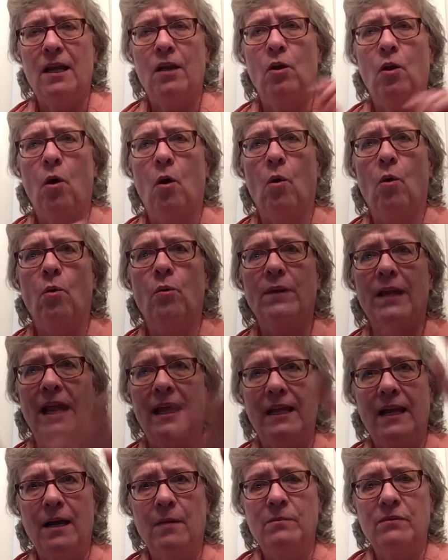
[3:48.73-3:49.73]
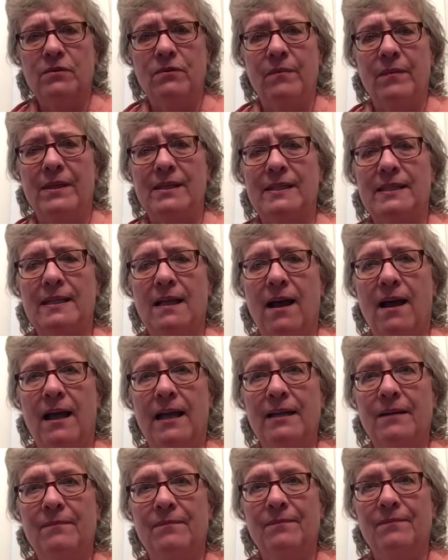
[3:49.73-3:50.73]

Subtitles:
cold, and comes from the sky?